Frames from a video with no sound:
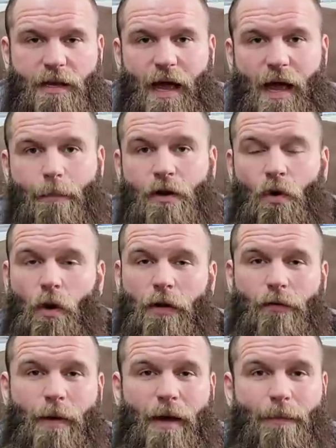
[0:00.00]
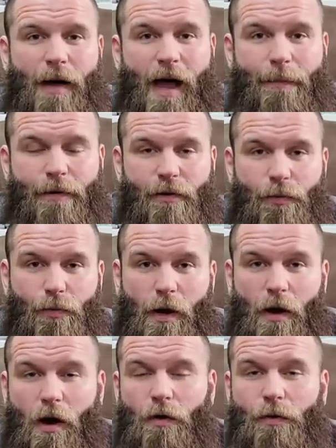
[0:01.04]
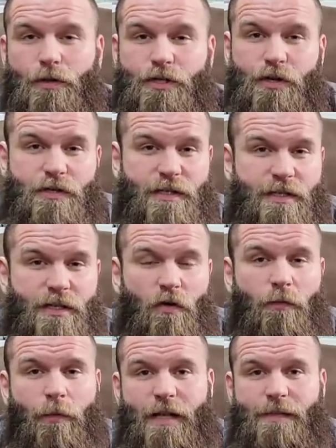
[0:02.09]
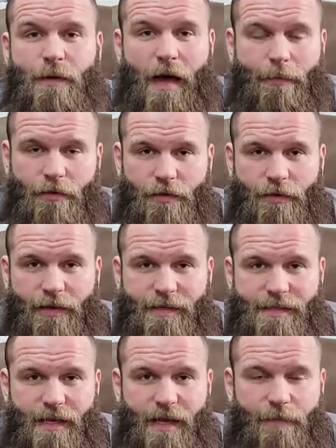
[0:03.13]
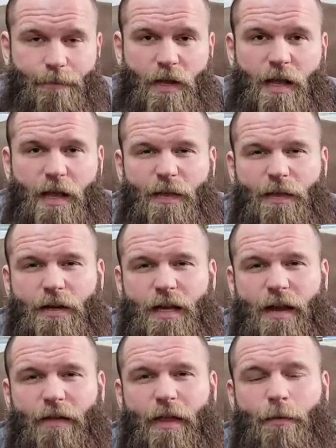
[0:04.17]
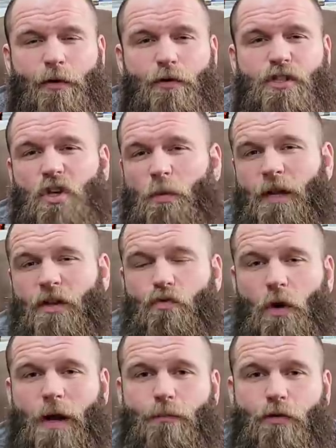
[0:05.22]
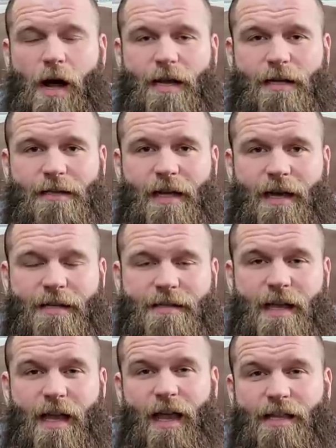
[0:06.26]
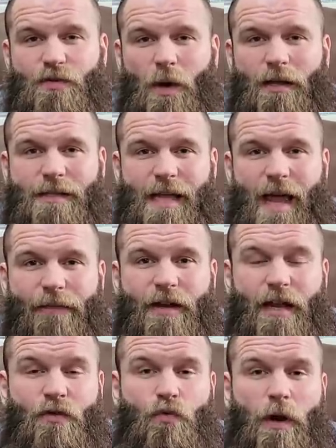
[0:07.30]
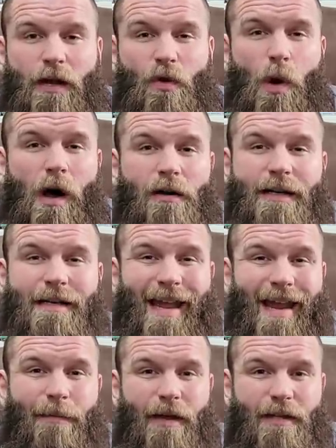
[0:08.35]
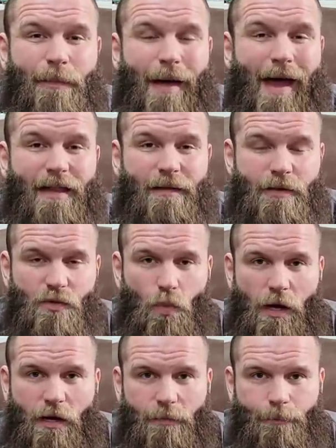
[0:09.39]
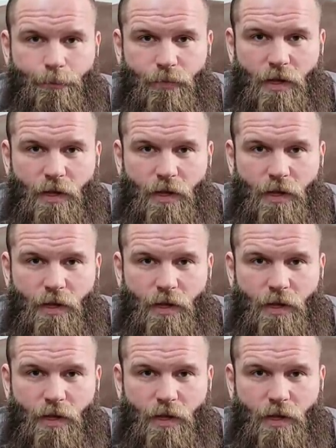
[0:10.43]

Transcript: Now, McCoy remained popular throughout all those years and still remains popular to this day. They, they produce so many great product lines, as well as having a great quality name to back them as well.